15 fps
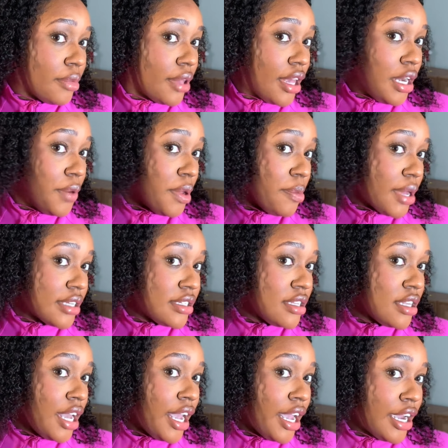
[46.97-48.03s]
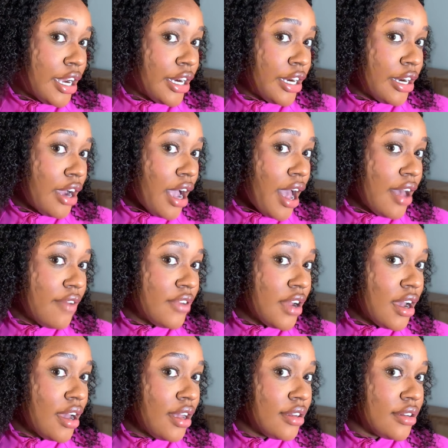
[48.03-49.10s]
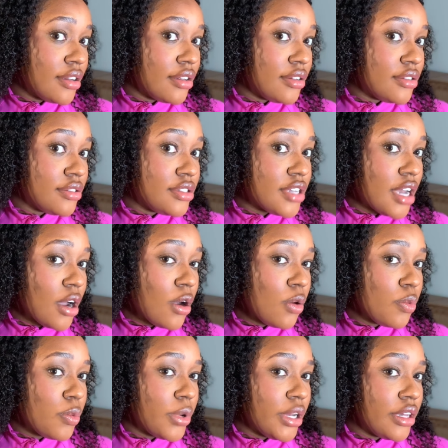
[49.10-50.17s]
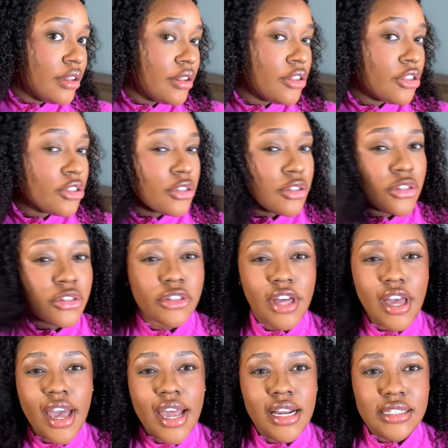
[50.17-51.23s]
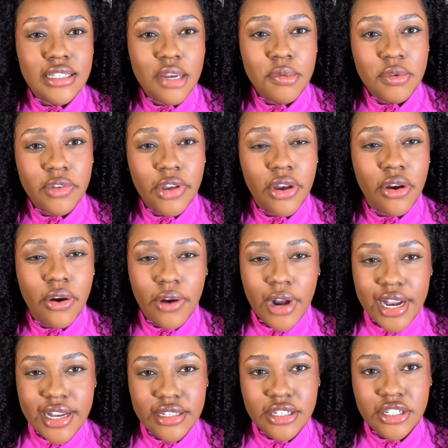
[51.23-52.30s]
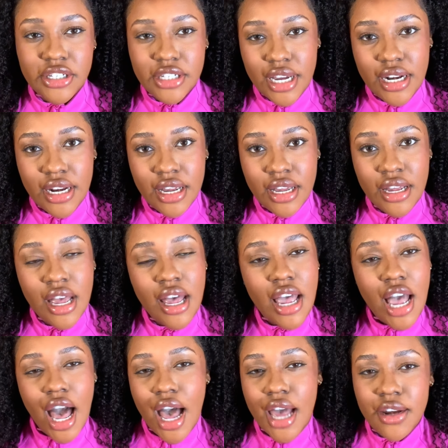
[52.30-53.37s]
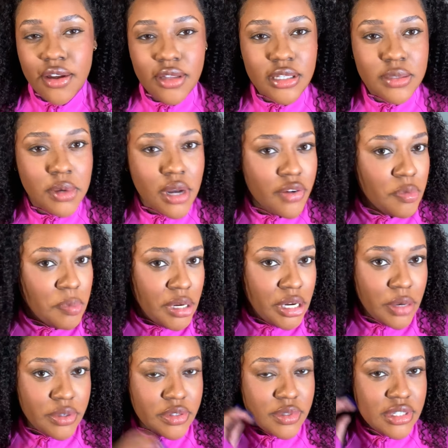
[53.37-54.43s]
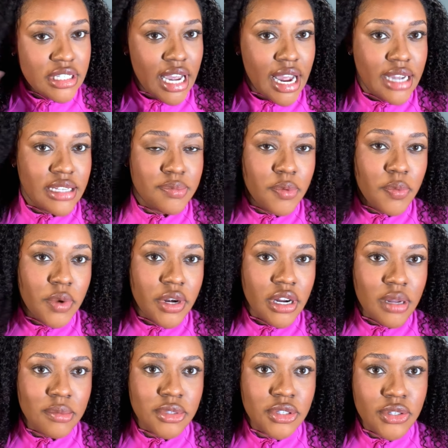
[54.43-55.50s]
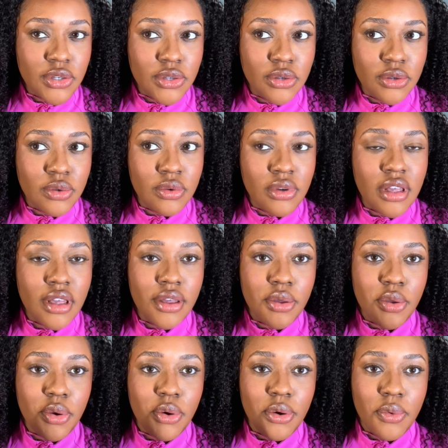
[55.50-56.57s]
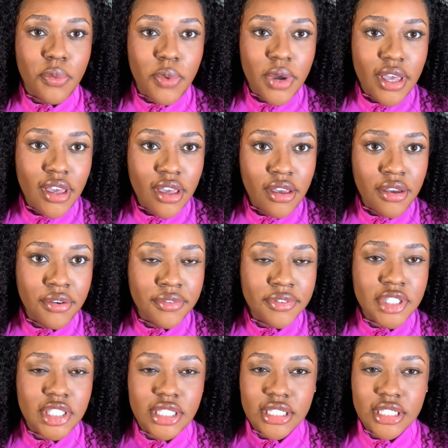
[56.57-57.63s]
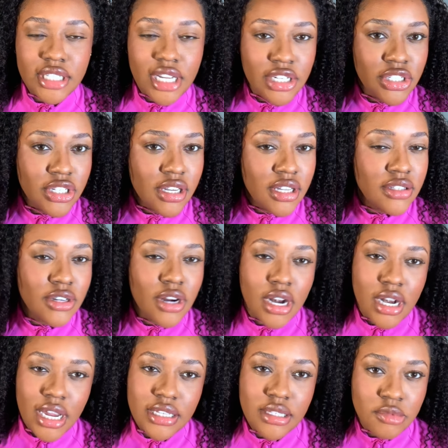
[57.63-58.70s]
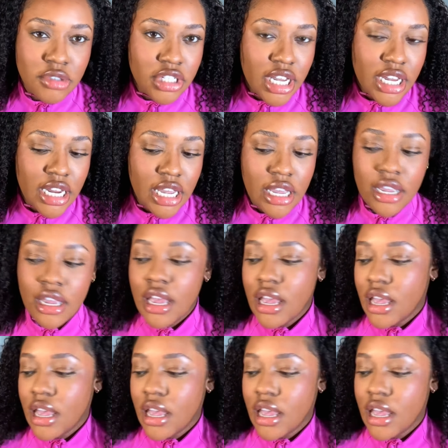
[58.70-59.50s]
anyway, back to the hair. I have not dealt with any type of like crazy shedding. I know that's what everybody always wants to ask, but when it comes to weaves, extensions, you're gonna get some shedding.